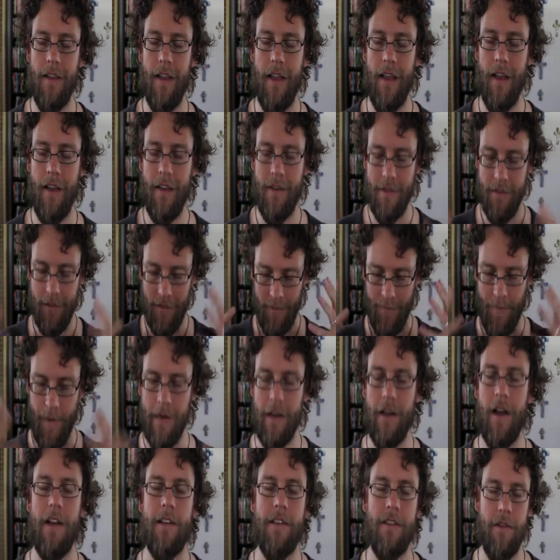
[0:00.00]
like
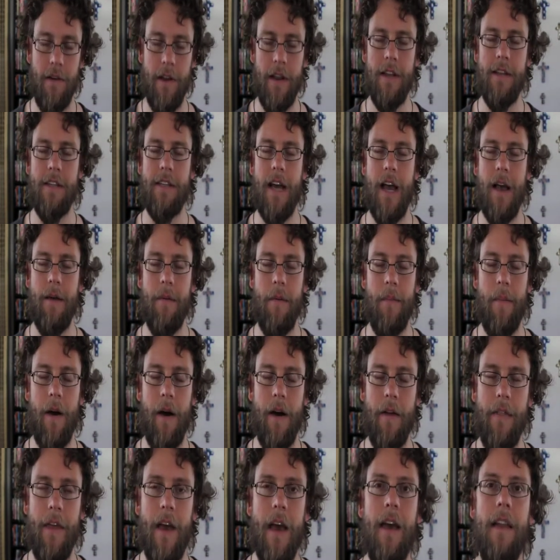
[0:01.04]
spend consecrated time
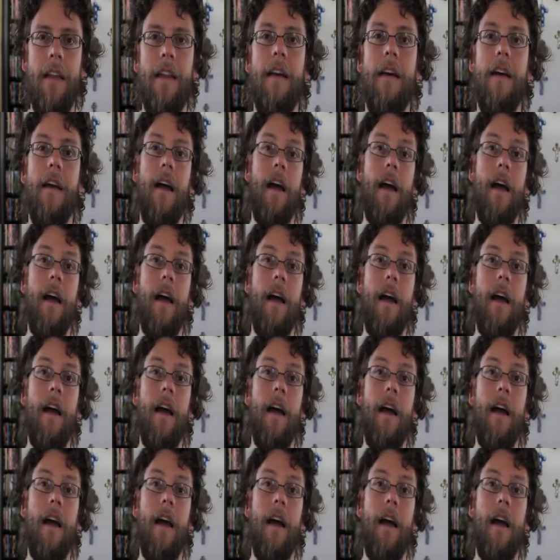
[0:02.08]
upon that,